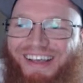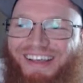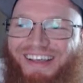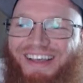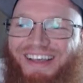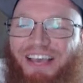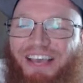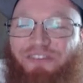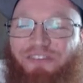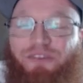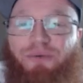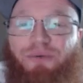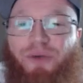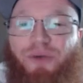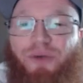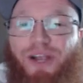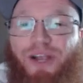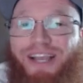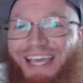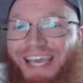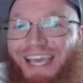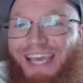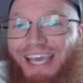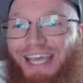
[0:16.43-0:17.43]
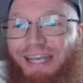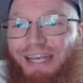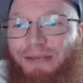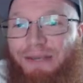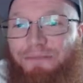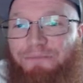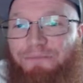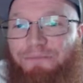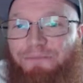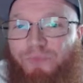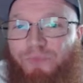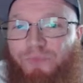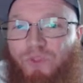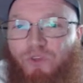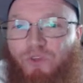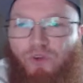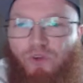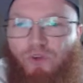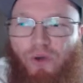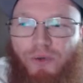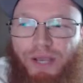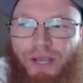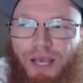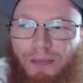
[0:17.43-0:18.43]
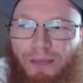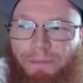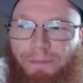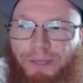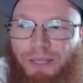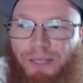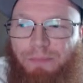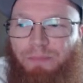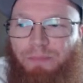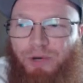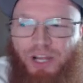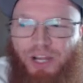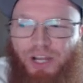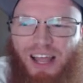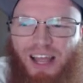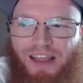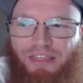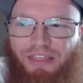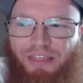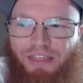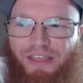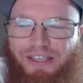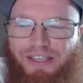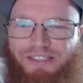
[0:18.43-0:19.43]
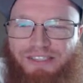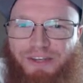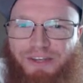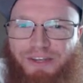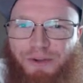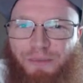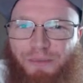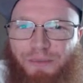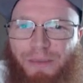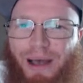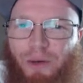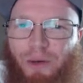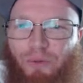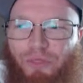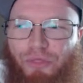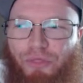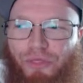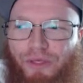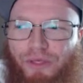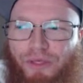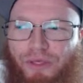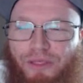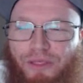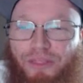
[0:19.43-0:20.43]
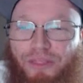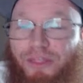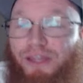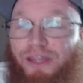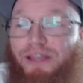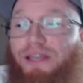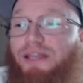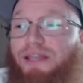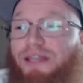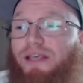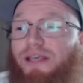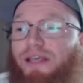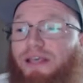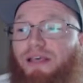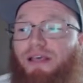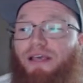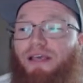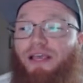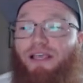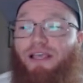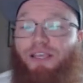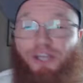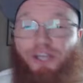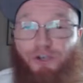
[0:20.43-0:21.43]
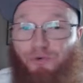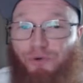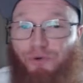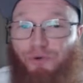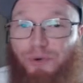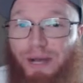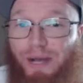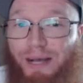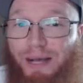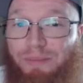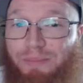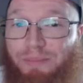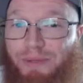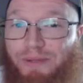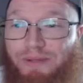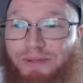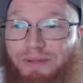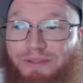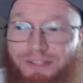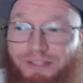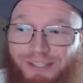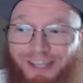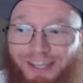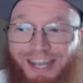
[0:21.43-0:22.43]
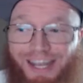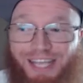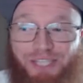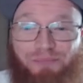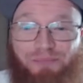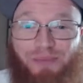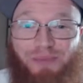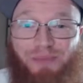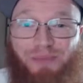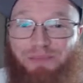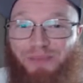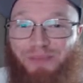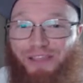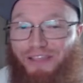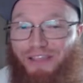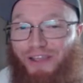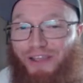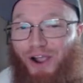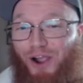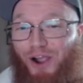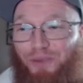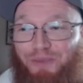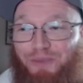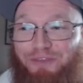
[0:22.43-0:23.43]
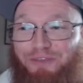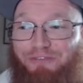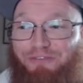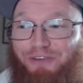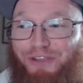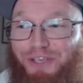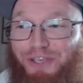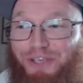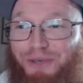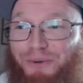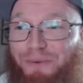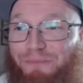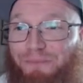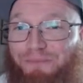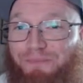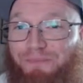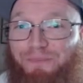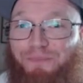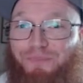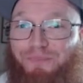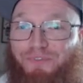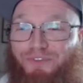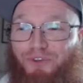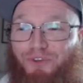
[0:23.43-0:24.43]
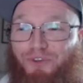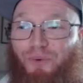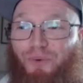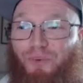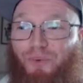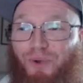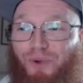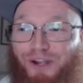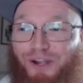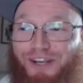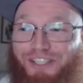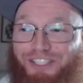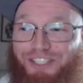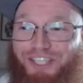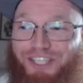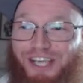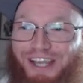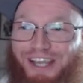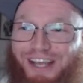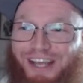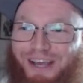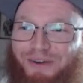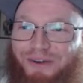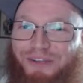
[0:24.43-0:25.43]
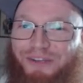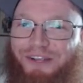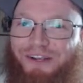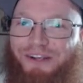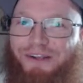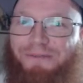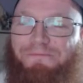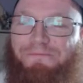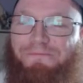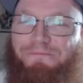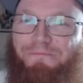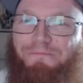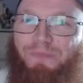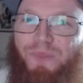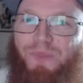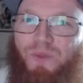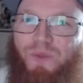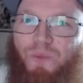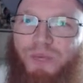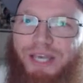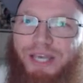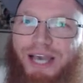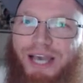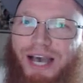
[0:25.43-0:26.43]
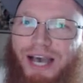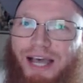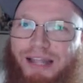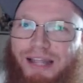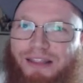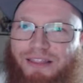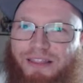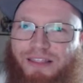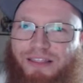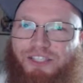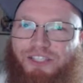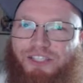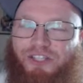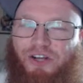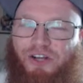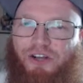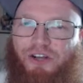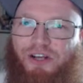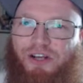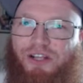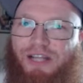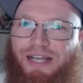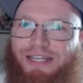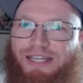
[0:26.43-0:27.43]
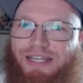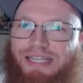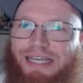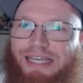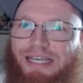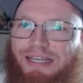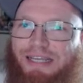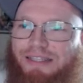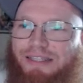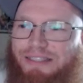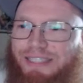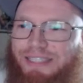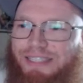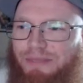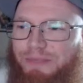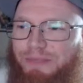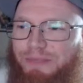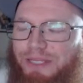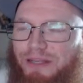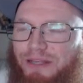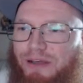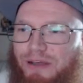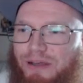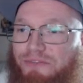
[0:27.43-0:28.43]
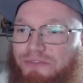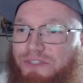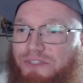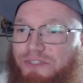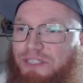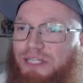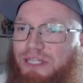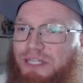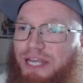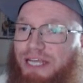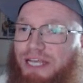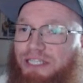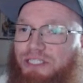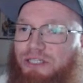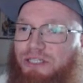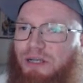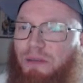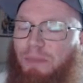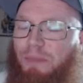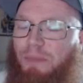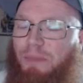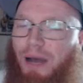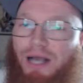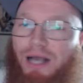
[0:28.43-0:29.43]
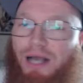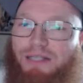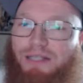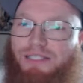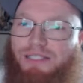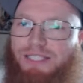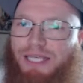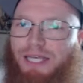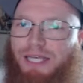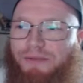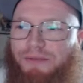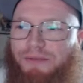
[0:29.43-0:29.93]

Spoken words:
If you were a kid growing up and you put a lot of things in your mouth, then you grew up, Slaanesh might be the army for you. So we're going to check it out here. We got the Start Collecting Demon of Slaanesh box set.